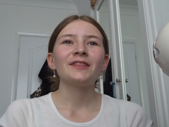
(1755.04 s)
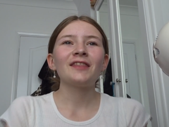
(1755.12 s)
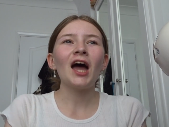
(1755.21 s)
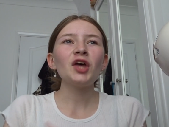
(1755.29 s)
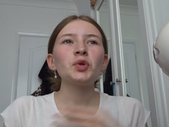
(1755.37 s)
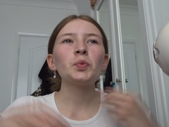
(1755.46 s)

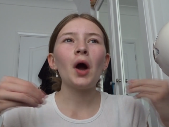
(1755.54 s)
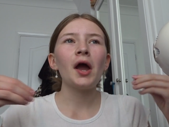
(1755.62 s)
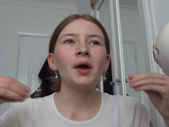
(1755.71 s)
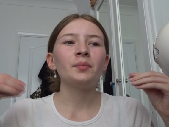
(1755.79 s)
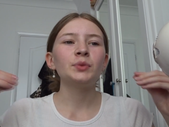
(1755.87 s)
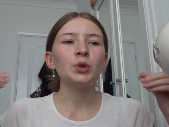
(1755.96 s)
that's
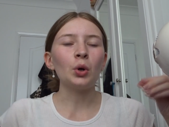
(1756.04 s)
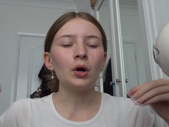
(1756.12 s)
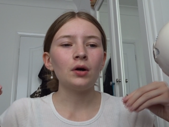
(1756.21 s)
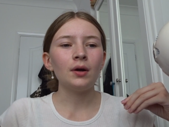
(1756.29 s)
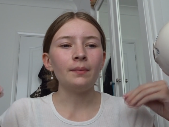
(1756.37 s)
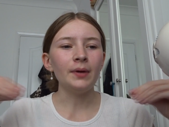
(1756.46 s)
why I'm not
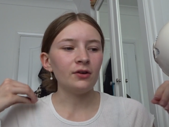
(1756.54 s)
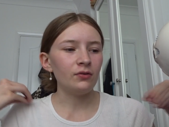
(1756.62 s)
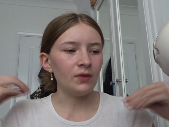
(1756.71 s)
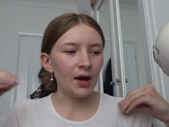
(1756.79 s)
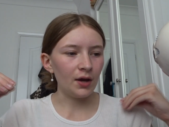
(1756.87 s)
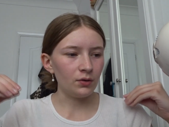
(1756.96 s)
a big
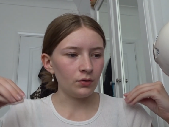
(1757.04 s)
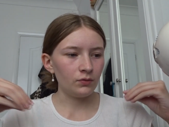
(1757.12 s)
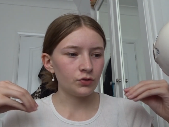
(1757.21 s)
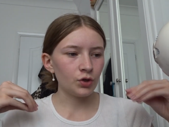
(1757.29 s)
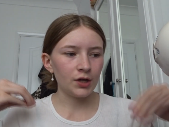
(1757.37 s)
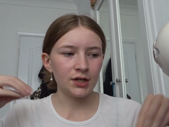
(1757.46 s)
fan of
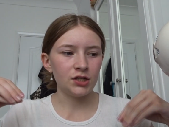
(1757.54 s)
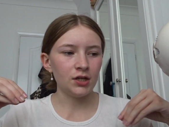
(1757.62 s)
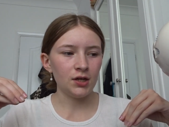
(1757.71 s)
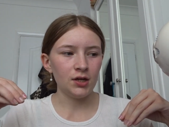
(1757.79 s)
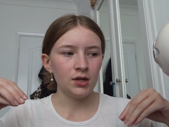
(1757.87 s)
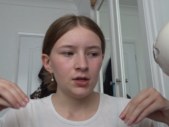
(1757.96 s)
trying
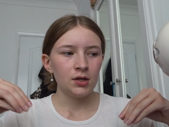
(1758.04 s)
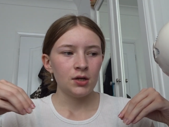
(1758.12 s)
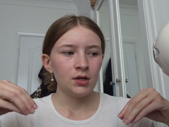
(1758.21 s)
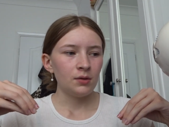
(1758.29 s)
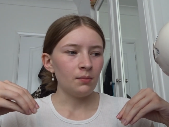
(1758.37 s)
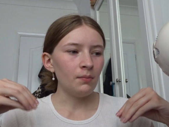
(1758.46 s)
to,
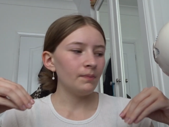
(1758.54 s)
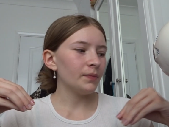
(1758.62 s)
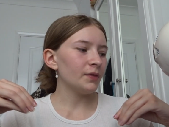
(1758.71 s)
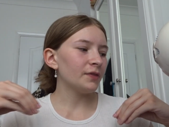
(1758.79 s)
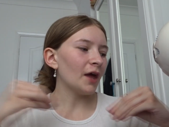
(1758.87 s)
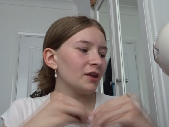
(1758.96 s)

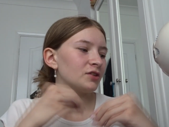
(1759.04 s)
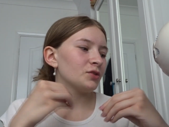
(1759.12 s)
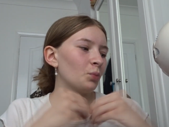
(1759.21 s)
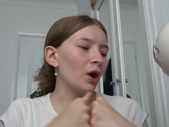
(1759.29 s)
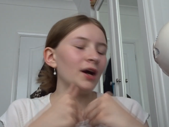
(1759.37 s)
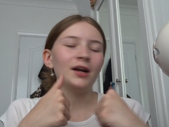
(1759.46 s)
that's
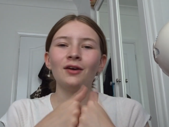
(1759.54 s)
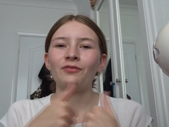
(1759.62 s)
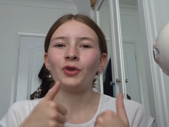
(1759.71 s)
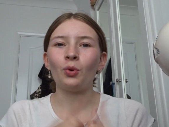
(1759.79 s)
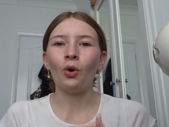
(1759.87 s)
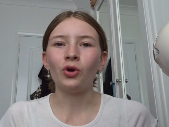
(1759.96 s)
why I love
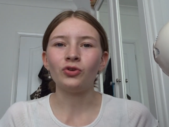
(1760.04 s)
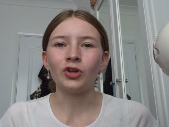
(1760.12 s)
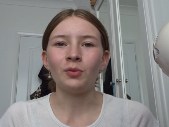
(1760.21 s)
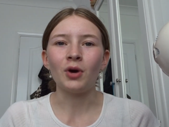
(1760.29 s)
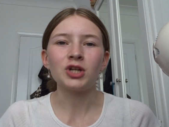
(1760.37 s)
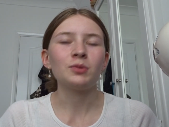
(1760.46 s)
the quote so
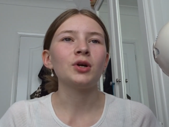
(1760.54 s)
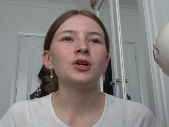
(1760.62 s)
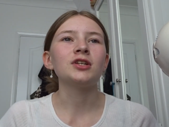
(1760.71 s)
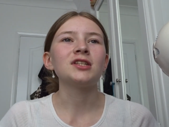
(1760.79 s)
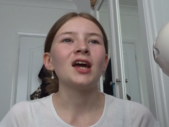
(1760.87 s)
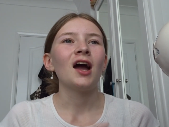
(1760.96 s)
much,
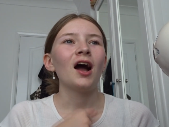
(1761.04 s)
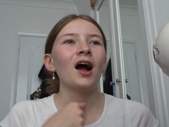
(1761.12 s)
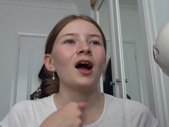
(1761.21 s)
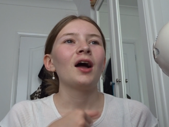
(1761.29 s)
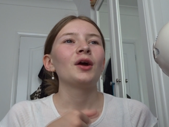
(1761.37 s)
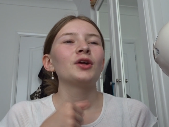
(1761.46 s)
because
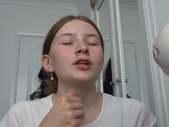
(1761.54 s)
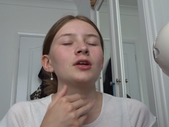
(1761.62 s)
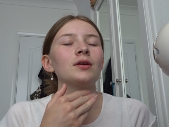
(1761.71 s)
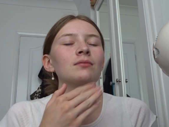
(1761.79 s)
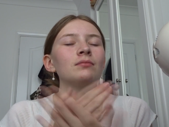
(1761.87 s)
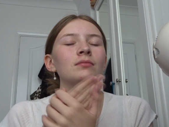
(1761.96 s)

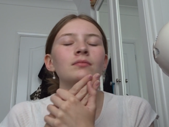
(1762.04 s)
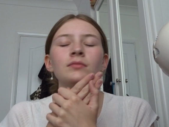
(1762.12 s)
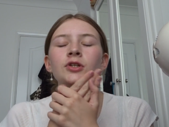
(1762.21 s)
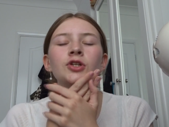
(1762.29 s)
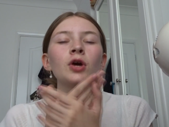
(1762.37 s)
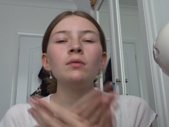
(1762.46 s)

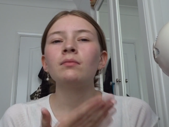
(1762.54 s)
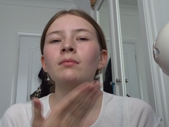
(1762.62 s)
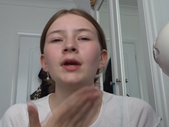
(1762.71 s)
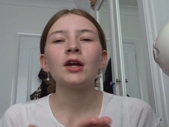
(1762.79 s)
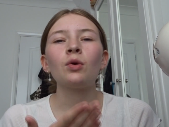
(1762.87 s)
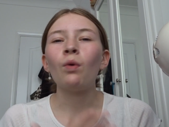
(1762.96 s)
don't
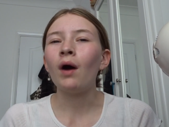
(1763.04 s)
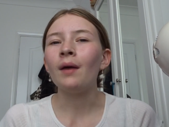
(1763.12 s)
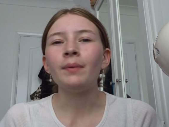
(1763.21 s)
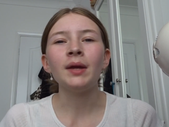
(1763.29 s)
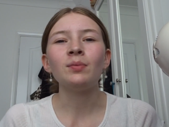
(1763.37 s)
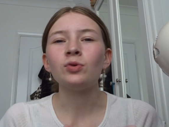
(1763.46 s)
make quiet
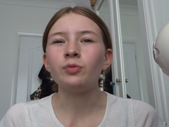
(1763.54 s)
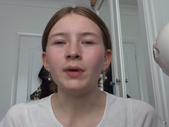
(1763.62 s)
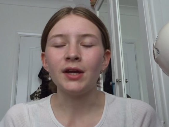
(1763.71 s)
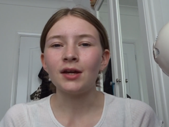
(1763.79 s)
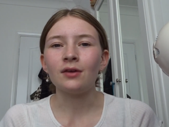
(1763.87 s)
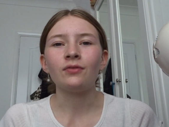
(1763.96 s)
people
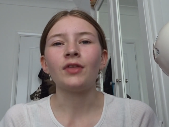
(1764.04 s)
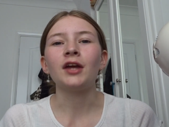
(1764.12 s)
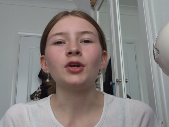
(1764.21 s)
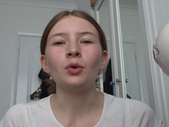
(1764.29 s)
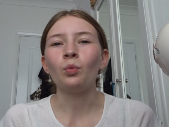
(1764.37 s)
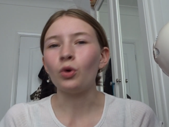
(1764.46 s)
speak if they
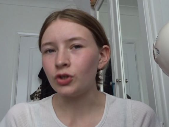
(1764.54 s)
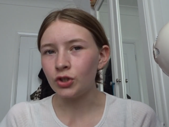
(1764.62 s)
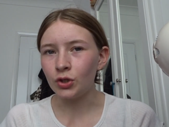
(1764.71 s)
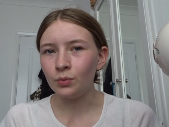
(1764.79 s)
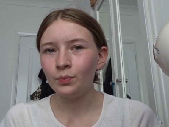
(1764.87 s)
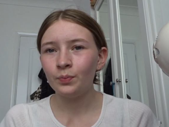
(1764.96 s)
don't want
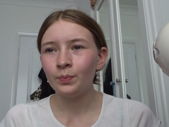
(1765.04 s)
to.